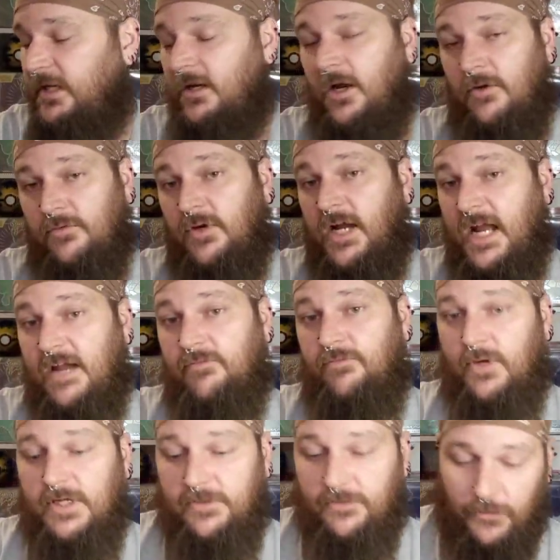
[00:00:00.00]
over
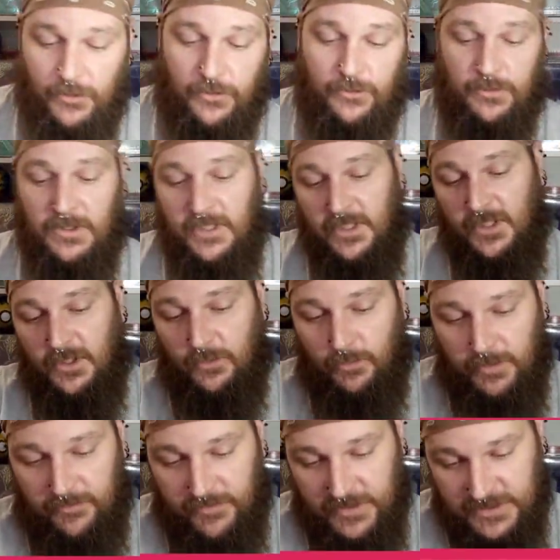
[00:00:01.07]
halfway through
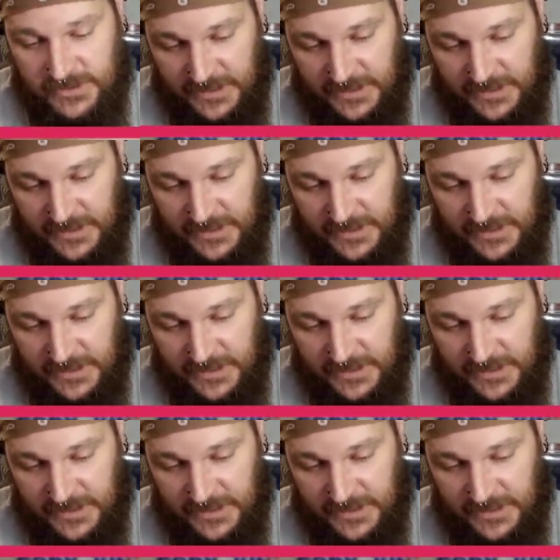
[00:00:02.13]
with this